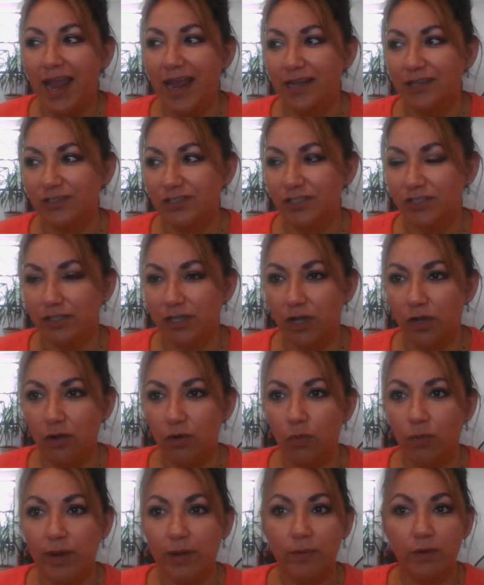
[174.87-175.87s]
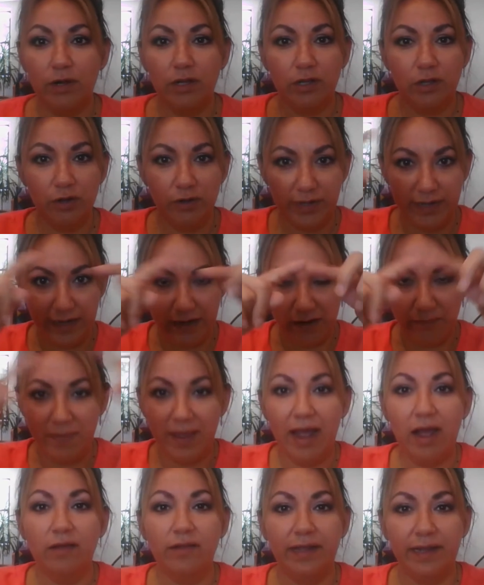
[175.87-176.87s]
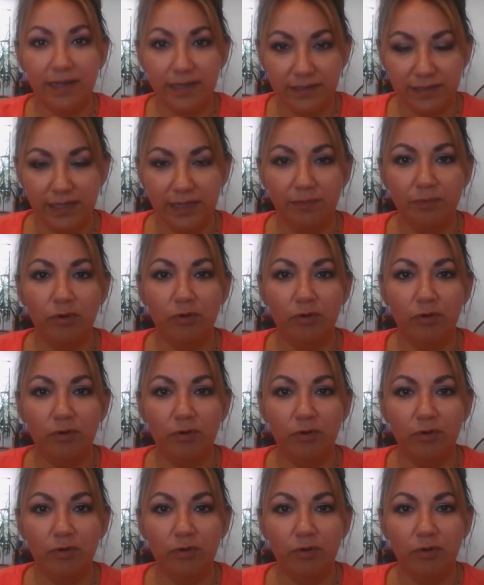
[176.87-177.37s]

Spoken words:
And so we were learning about, like I said,